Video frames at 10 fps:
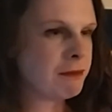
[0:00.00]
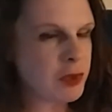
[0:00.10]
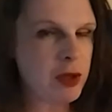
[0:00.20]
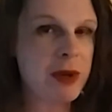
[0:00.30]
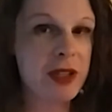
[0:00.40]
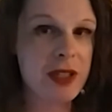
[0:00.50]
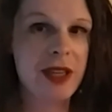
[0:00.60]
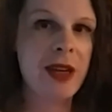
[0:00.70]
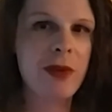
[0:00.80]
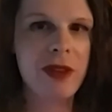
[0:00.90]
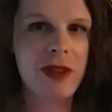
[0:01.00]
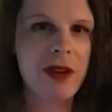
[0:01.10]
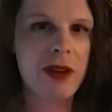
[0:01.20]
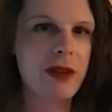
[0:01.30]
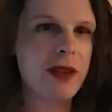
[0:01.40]
do the process again with
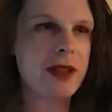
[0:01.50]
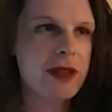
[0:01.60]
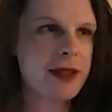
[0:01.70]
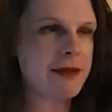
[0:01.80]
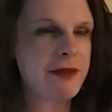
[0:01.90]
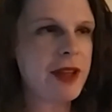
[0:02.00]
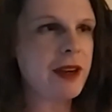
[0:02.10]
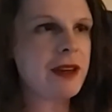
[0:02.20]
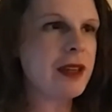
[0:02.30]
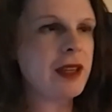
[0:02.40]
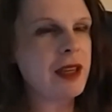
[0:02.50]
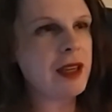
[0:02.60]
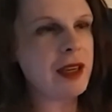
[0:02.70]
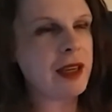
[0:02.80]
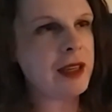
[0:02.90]
all the stuff there,
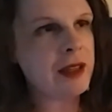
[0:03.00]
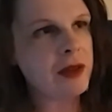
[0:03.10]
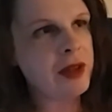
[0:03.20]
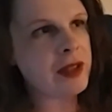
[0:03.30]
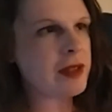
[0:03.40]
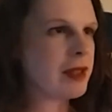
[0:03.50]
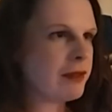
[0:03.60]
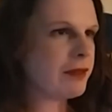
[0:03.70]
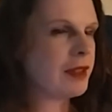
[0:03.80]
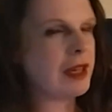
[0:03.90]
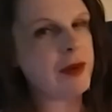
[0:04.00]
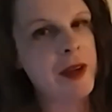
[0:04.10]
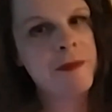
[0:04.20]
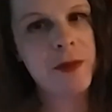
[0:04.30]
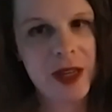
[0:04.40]
including the stuff. Anyway,
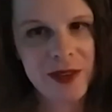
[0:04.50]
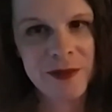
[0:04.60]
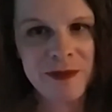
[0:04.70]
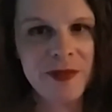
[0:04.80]
whatever.